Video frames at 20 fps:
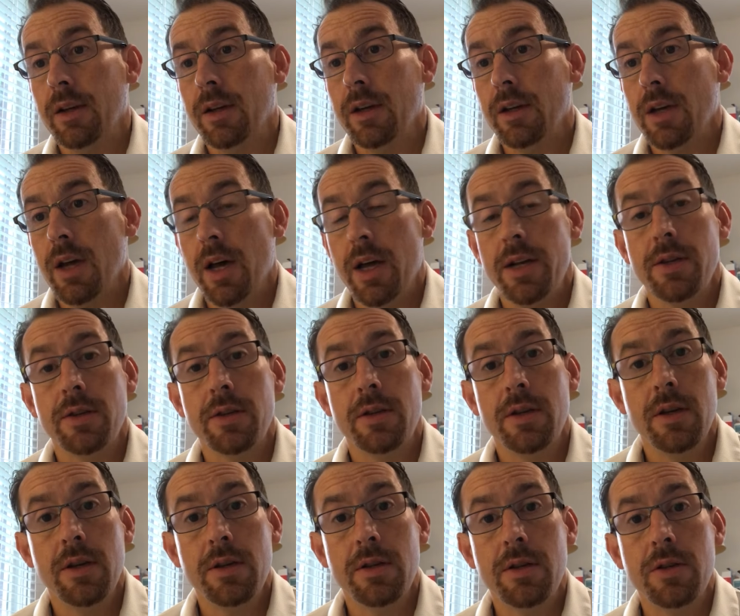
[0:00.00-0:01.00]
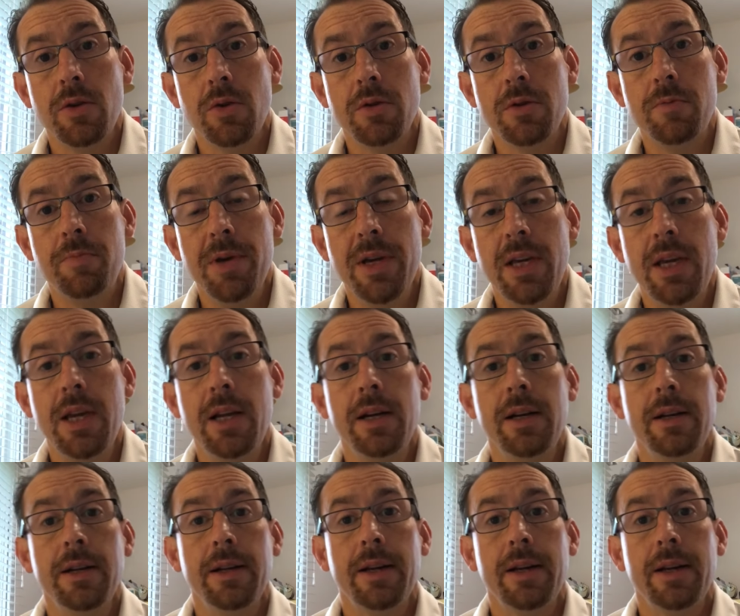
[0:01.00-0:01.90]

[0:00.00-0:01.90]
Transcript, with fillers: God is, is, still speaking.